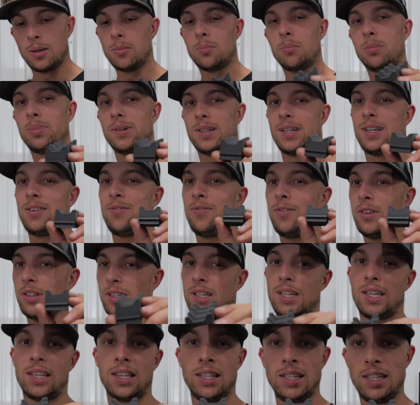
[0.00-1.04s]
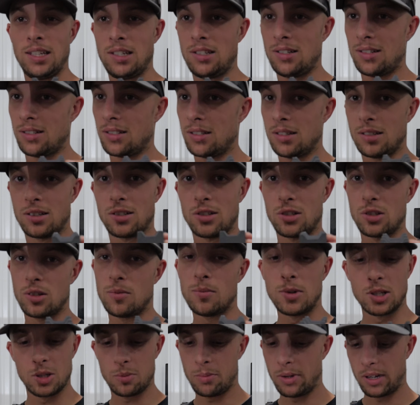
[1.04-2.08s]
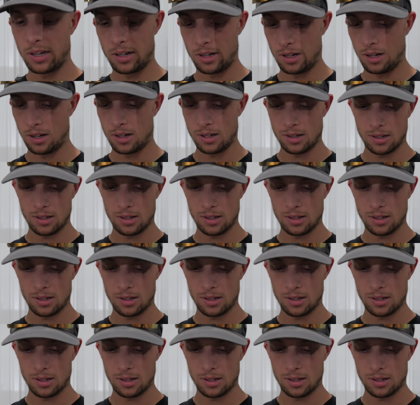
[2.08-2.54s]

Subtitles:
but I feel like these just look so much better.